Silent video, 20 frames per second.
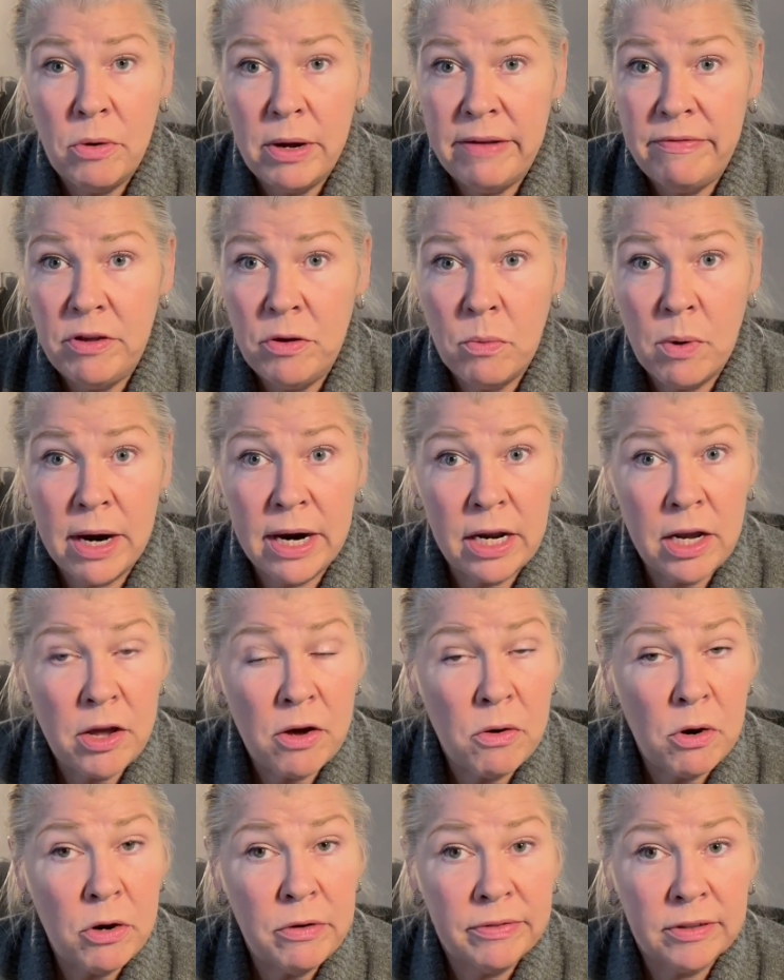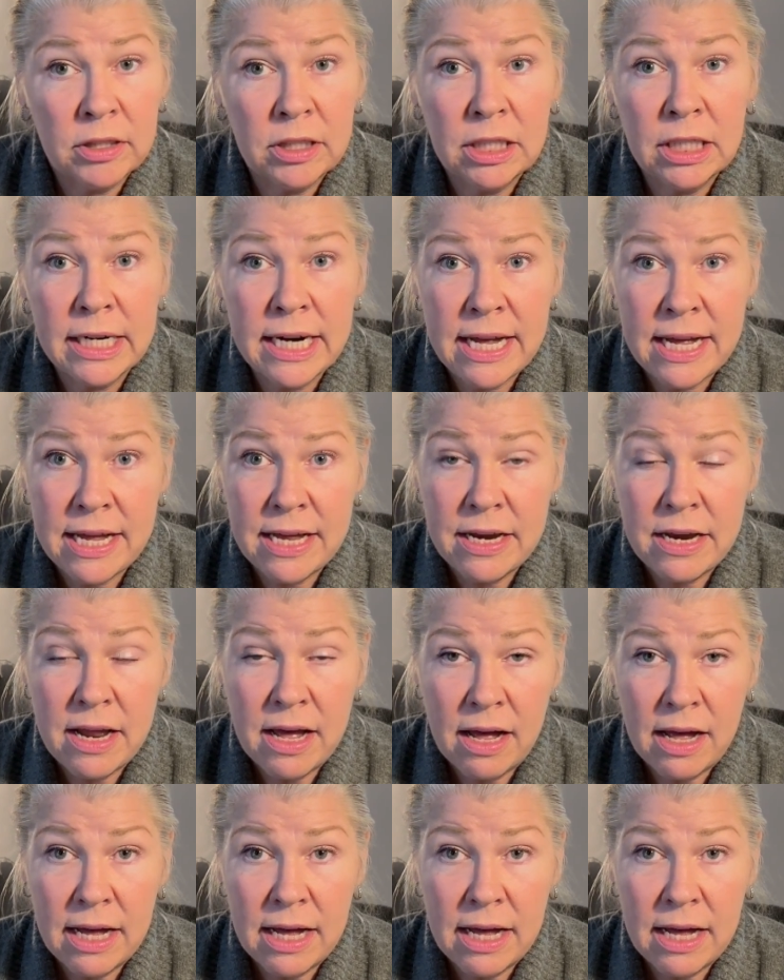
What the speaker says: if you want to go over and